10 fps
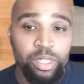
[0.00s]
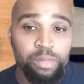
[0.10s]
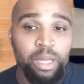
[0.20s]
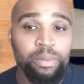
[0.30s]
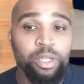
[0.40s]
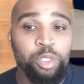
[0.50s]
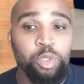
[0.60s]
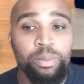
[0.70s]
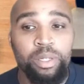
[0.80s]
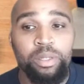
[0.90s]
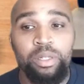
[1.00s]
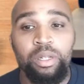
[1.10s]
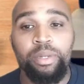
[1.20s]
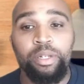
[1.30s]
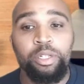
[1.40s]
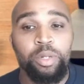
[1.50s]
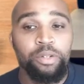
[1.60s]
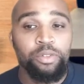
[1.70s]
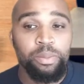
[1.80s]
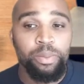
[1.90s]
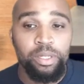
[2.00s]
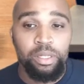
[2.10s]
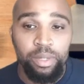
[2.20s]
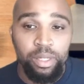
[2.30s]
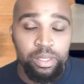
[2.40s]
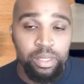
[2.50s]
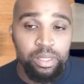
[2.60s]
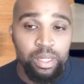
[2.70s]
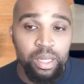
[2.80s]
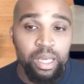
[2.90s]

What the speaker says: which may be attributed to administrative responsibilities